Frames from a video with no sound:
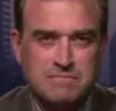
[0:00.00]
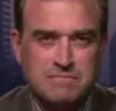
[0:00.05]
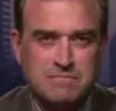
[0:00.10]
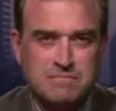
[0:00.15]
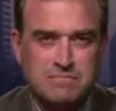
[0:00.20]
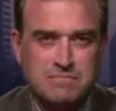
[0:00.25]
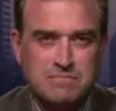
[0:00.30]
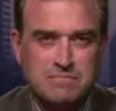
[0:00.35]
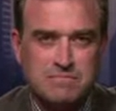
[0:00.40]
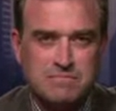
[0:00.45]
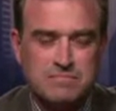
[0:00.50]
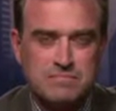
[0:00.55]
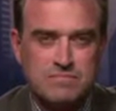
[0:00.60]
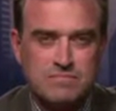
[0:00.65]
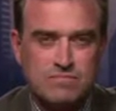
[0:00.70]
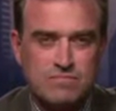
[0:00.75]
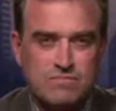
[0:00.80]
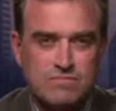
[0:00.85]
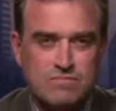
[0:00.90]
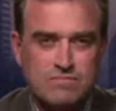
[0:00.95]

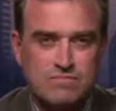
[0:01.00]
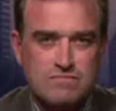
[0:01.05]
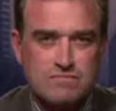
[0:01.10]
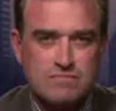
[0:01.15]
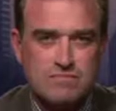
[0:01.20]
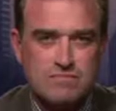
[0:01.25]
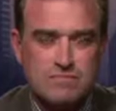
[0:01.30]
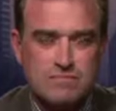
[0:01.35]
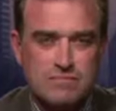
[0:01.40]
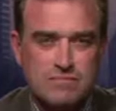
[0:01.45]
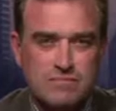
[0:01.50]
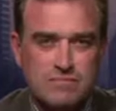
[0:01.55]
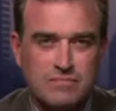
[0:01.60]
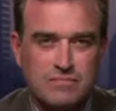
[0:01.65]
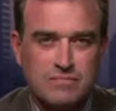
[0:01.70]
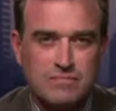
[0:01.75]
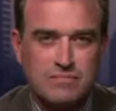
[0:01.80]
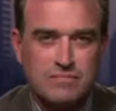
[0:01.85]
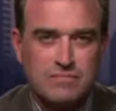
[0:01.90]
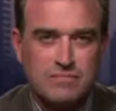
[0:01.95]

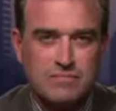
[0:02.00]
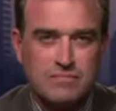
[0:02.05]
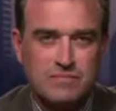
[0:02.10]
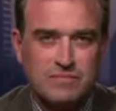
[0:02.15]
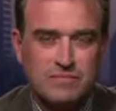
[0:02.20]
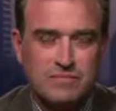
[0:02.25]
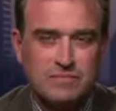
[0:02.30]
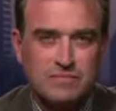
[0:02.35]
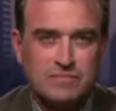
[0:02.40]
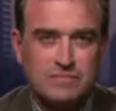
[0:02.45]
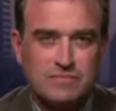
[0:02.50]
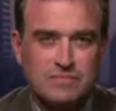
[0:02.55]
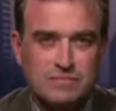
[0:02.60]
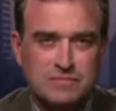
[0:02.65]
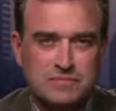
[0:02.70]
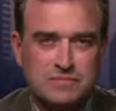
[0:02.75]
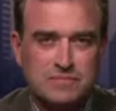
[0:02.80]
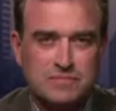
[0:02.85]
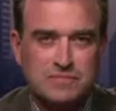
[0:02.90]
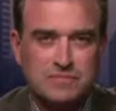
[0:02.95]

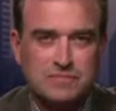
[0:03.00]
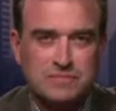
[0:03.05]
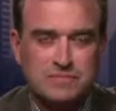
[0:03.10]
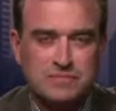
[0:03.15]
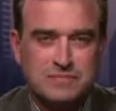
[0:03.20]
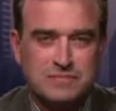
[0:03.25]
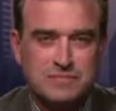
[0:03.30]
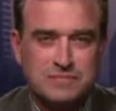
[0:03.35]
No words are spoken by the person on screen.